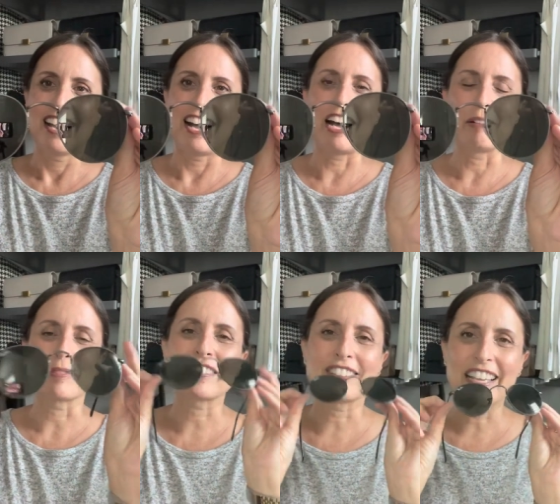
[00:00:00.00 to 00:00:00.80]
um,
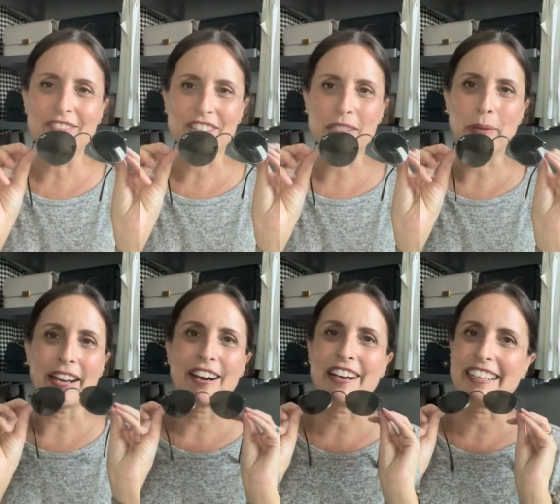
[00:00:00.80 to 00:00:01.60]
still have this
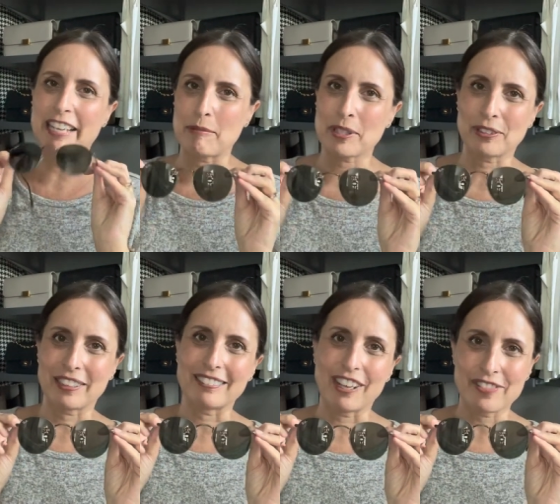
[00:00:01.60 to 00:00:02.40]
pair and
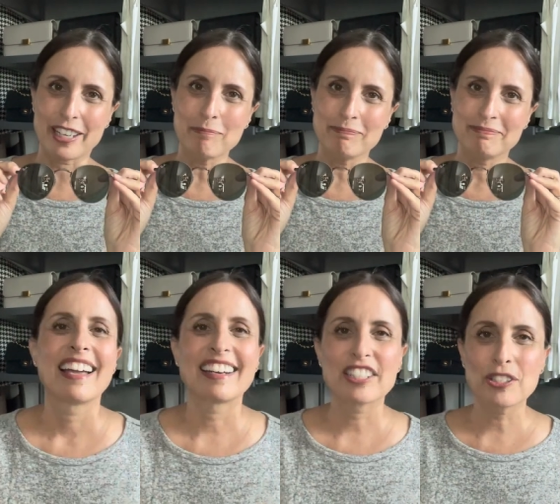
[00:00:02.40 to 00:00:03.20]
absolutely love them.
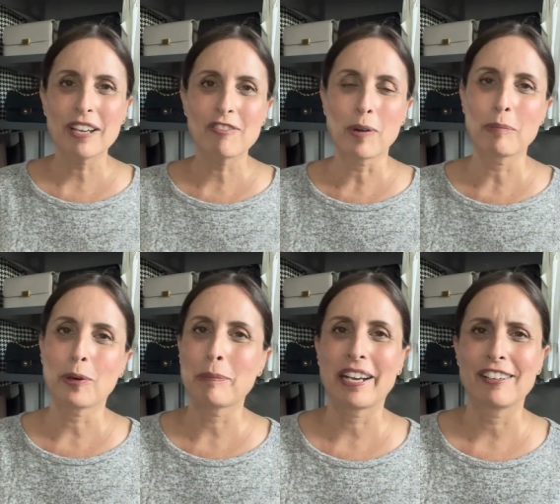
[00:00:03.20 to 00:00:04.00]
And I do have one more
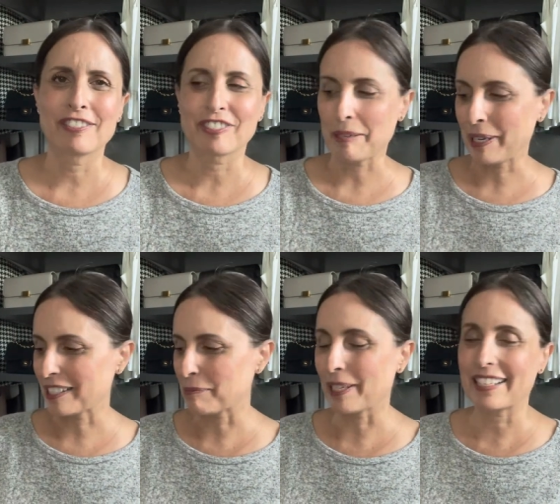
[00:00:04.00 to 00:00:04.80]
pair of Ray-Bans,
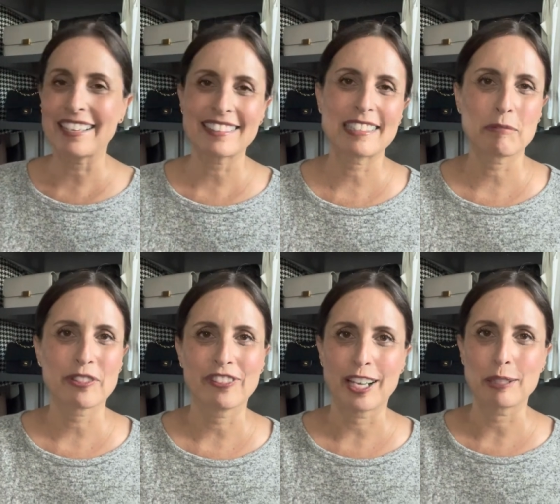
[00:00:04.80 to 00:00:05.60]
but I can't seem to
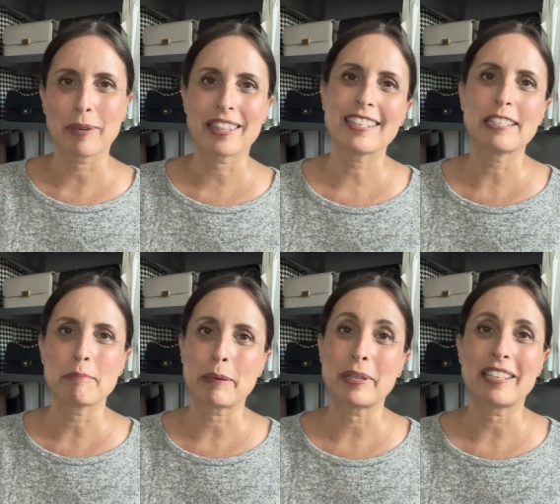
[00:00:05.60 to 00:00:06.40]
find them. I think they
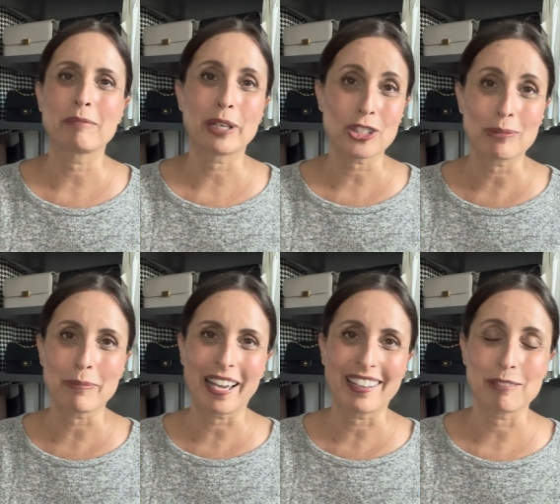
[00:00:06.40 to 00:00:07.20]
may be in my gym
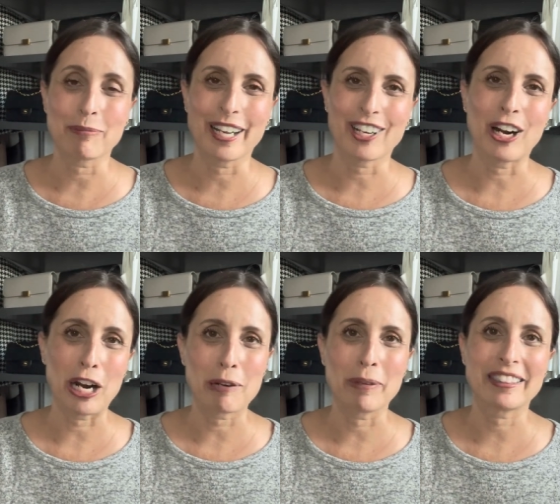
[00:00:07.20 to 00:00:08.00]
bag in my
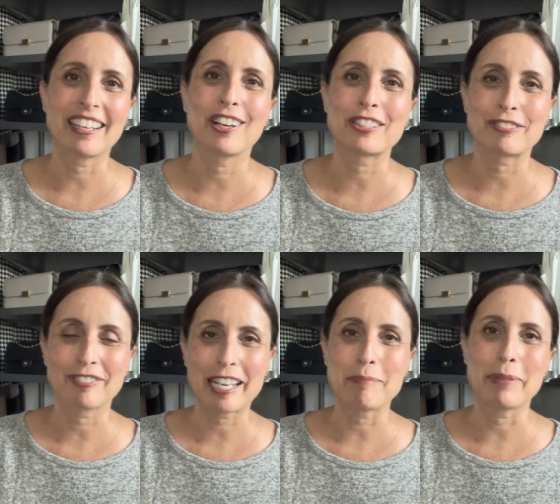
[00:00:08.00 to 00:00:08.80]
car, but they are the
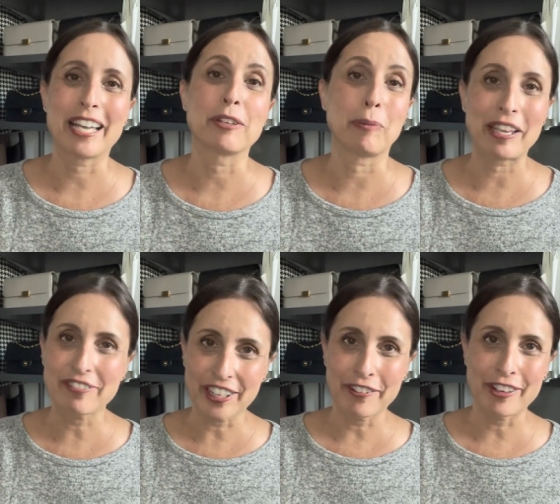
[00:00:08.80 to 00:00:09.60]
Ray-Ban
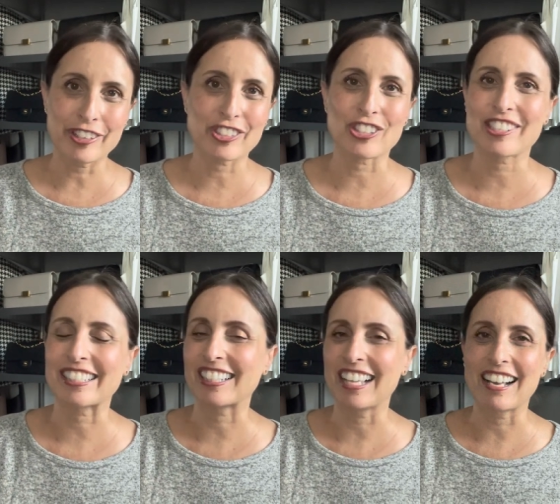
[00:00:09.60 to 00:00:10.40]
Wayfarers, just the
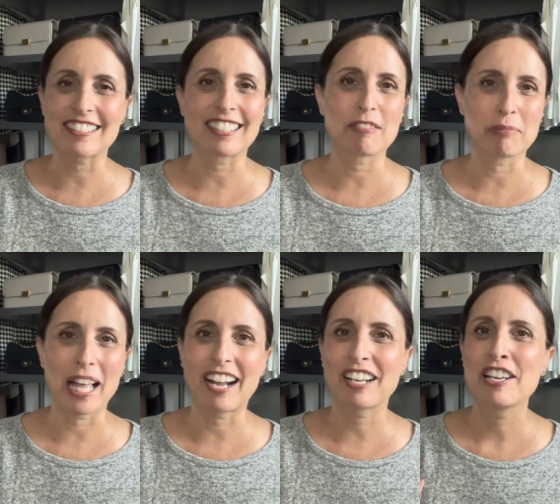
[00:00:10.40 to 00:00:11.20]
classic
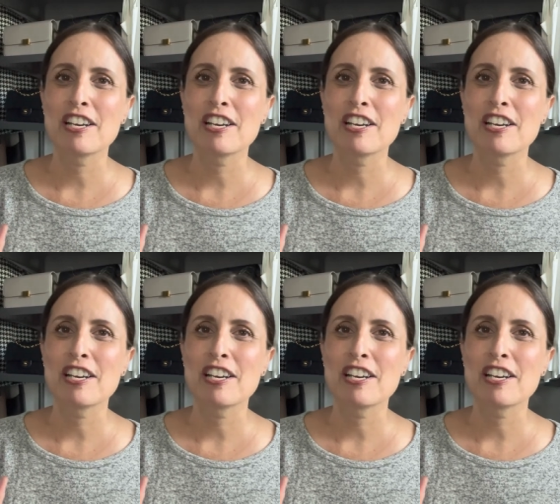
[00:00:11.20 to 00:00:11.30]
black